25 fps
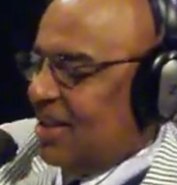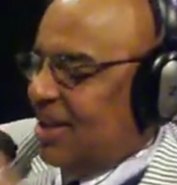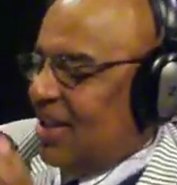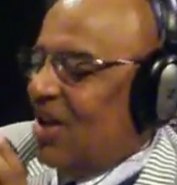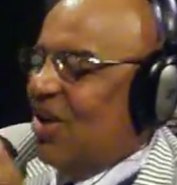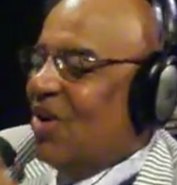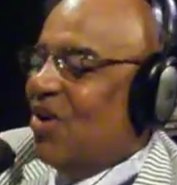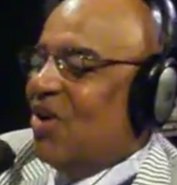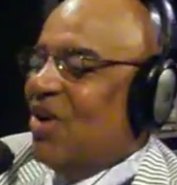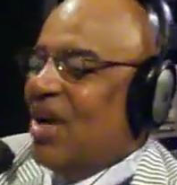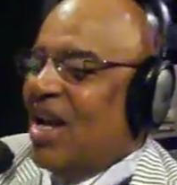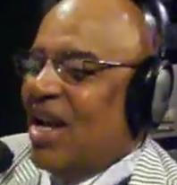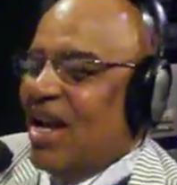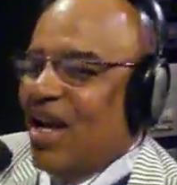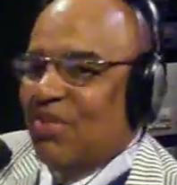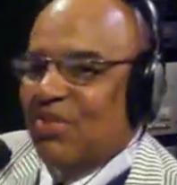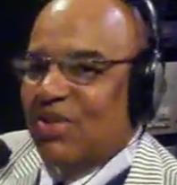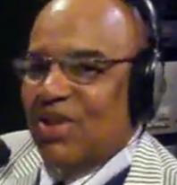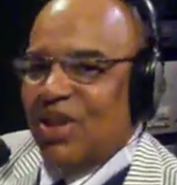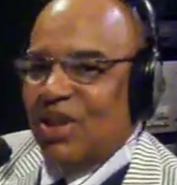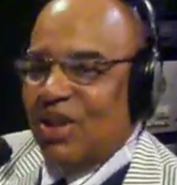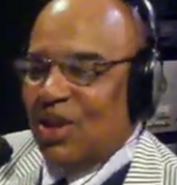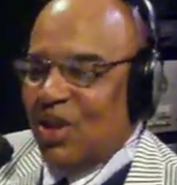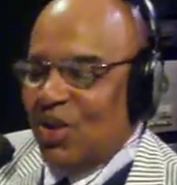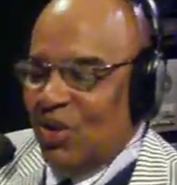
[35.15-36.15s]
Oh,
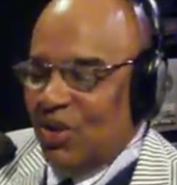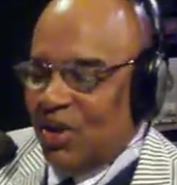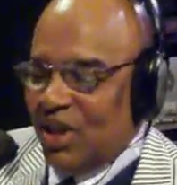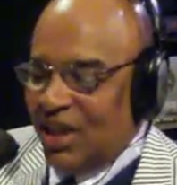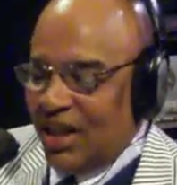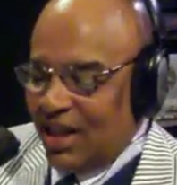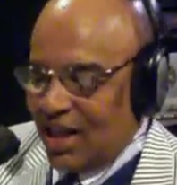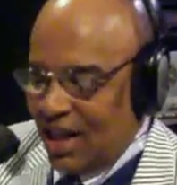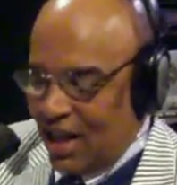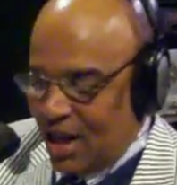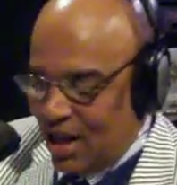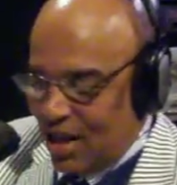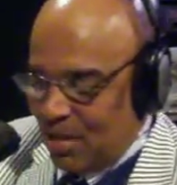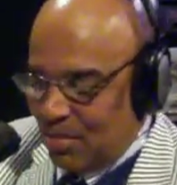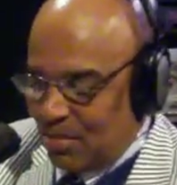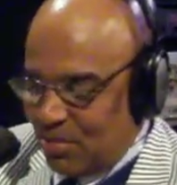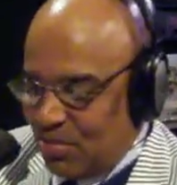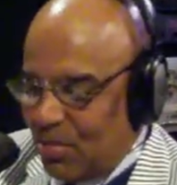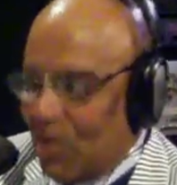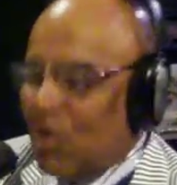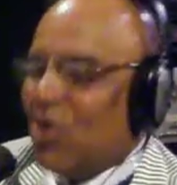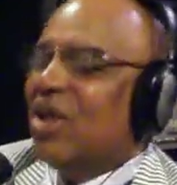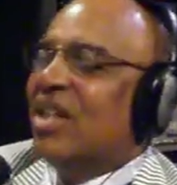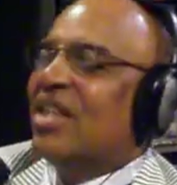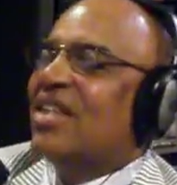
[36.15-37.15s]
absolutely. I'm
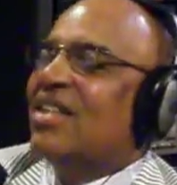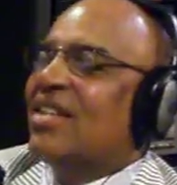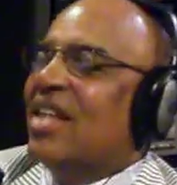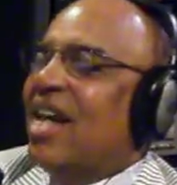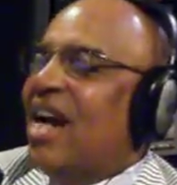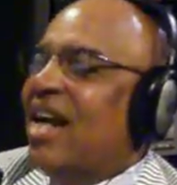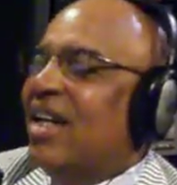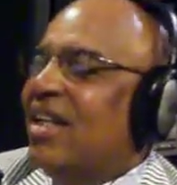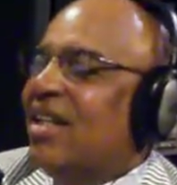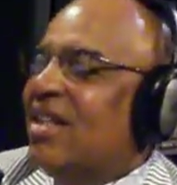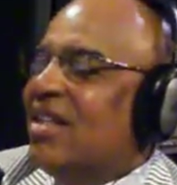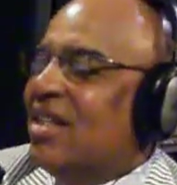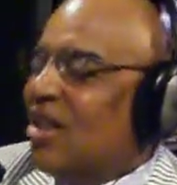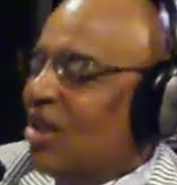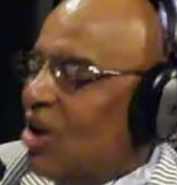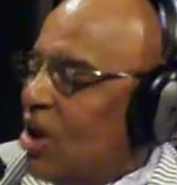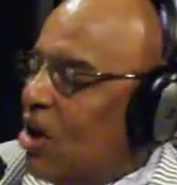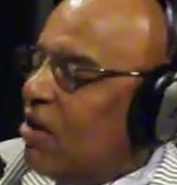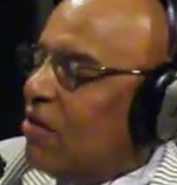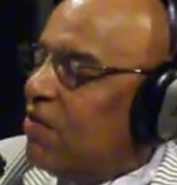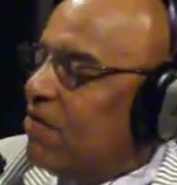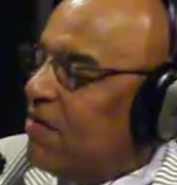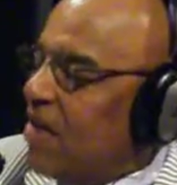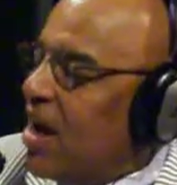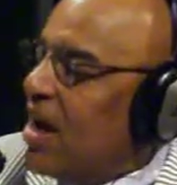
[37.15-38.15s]
more excited than
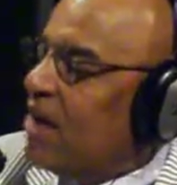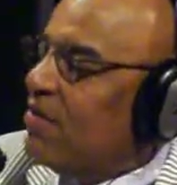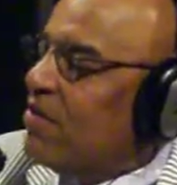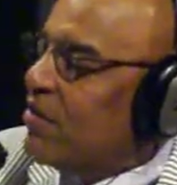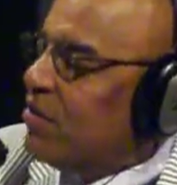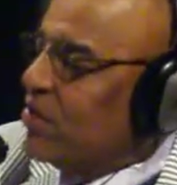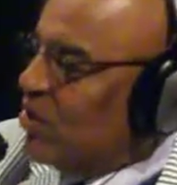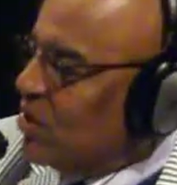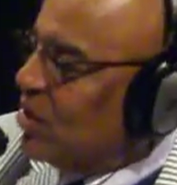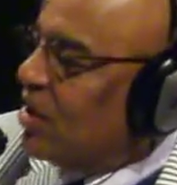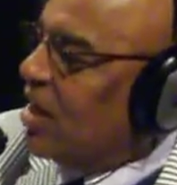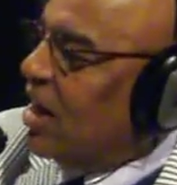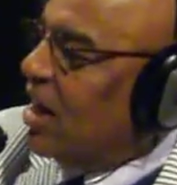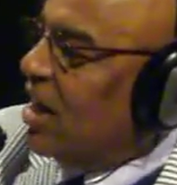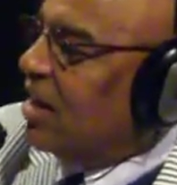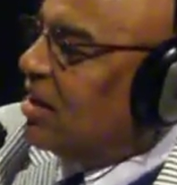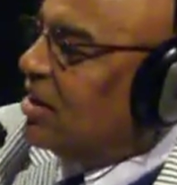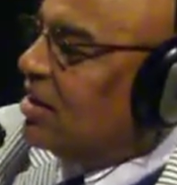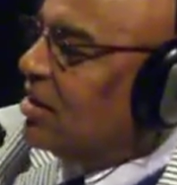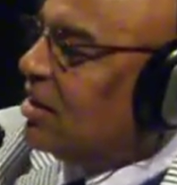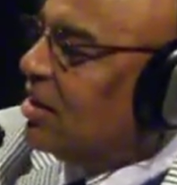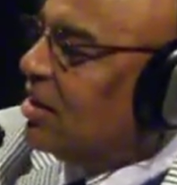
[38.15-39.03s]
all 5 of you guys.